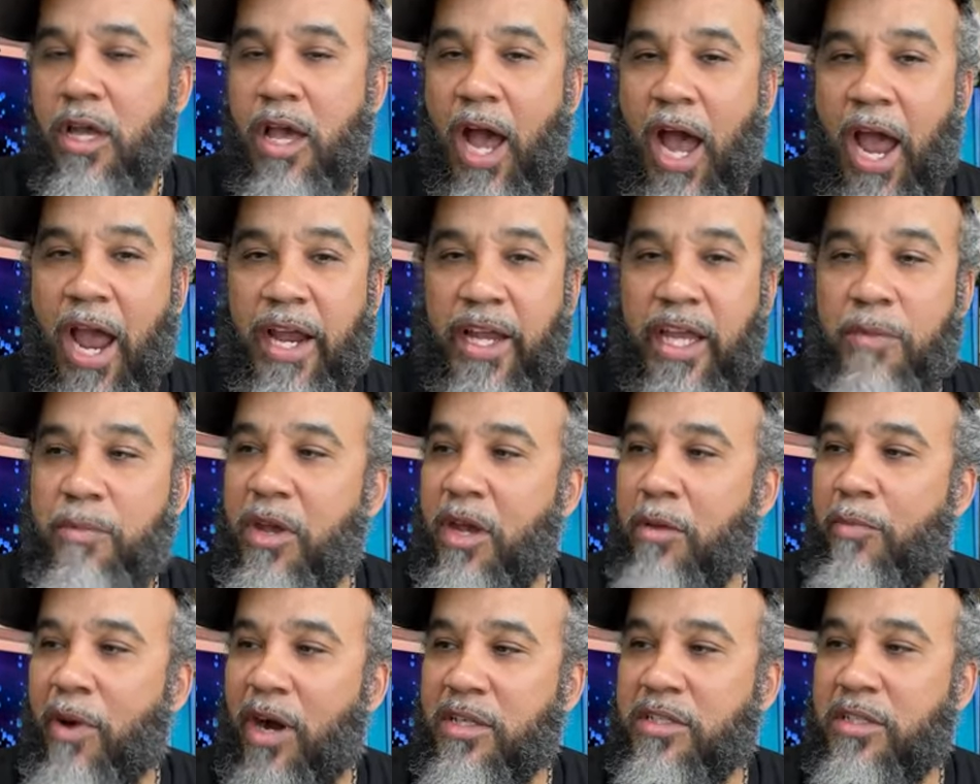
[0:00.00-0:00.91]
Hey, give me
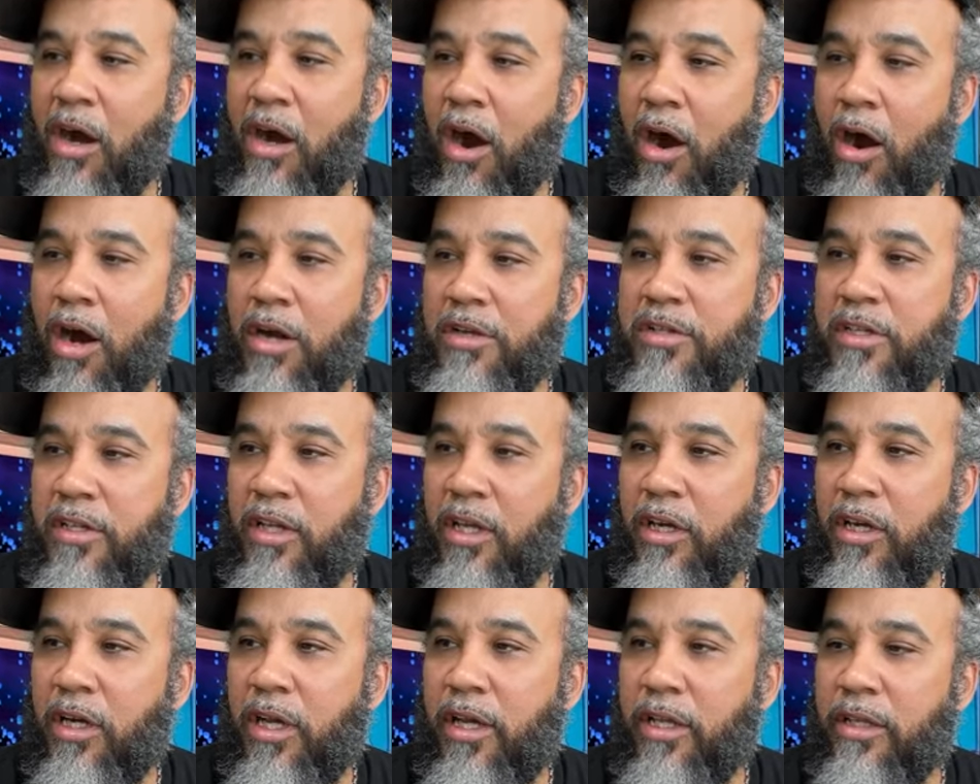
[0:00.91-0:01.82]
a bunch of hearts in
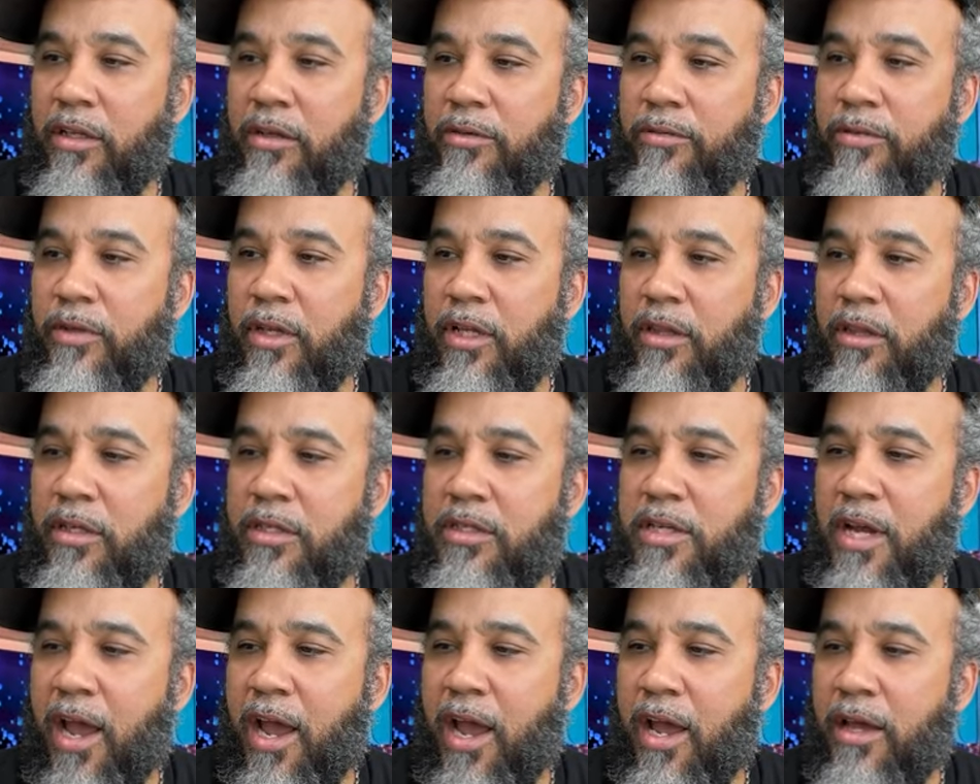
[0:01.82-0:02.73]
the in the in the
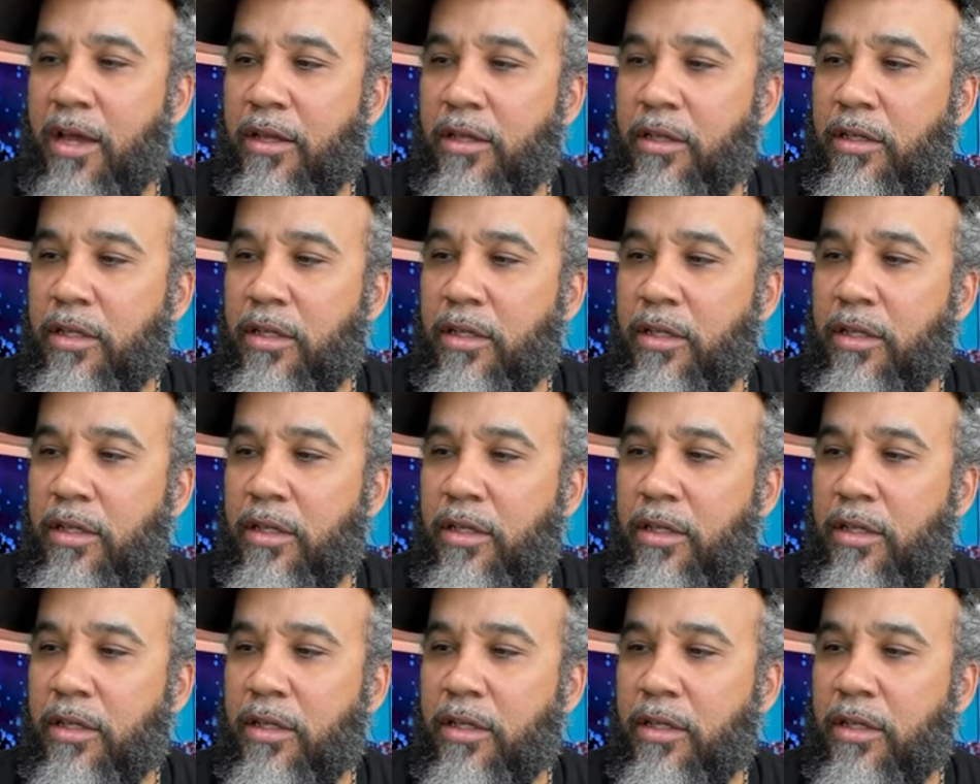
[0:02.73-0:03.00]
chat.